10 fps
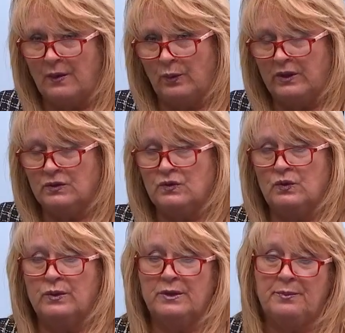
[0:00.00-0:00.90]
that we could
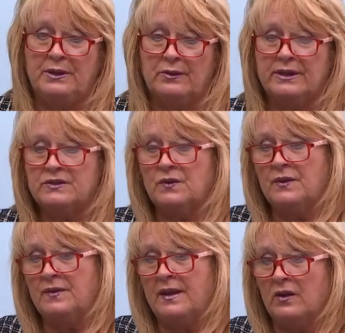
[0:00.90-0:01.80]
do in a period so
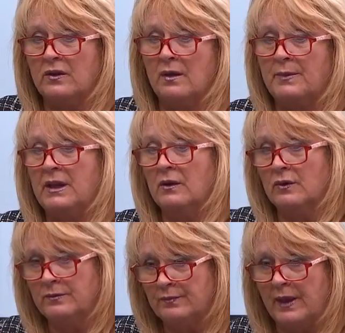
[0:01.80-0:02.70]
that they could come
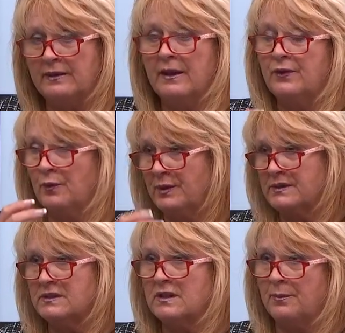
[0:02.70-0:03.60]
here and, and get their
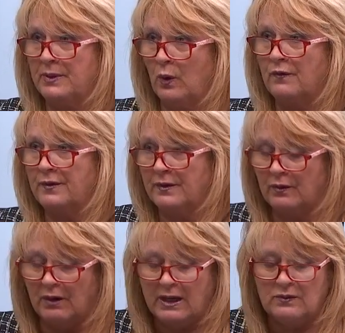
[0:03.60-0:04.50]
business up and off of the
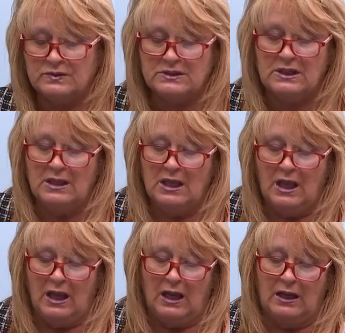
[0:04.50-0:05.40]
ground.
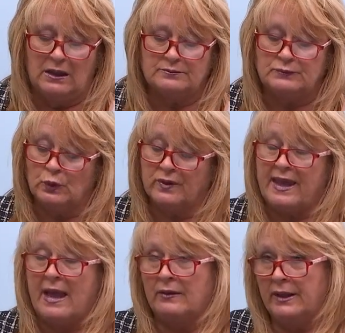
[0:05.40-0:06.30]
Um, North
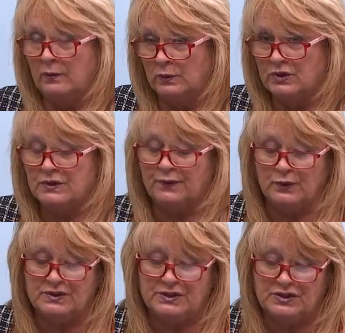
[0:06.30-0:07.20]
County, which is
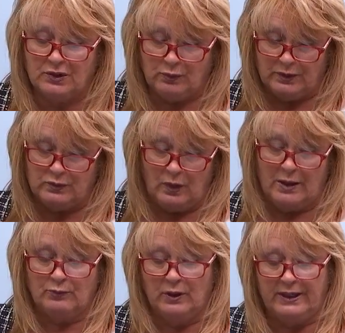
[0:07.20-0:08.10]
first district where
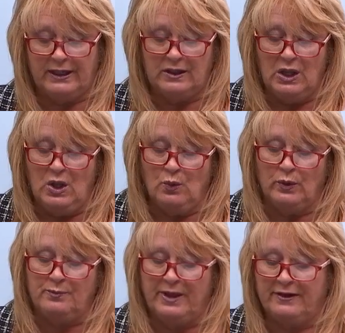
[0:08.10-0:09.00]
I'm running,
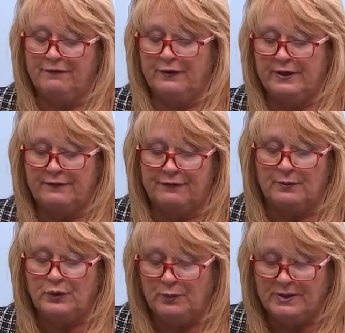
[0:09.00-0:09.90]
would benefit
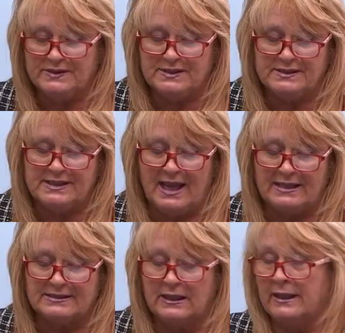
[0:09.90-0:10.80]
from new business,
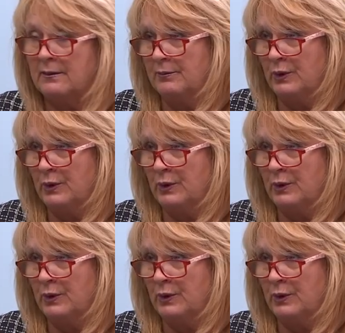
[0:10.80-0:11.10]
as like